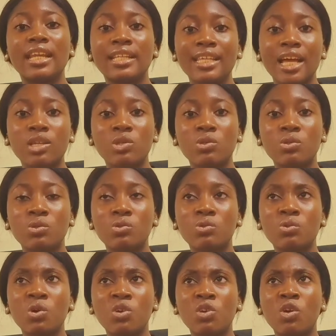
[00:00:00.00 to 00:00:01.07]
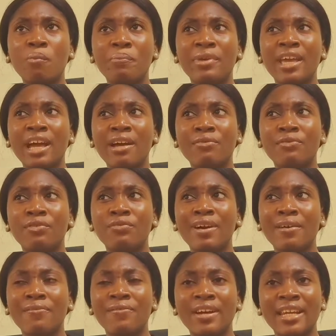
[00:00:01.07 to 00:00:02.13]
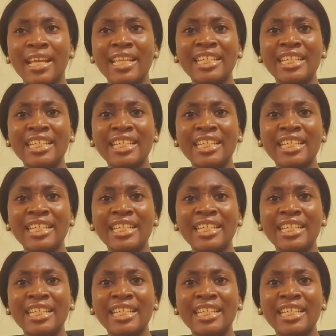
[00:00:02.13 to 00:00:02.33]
letters to God on behalf of her father.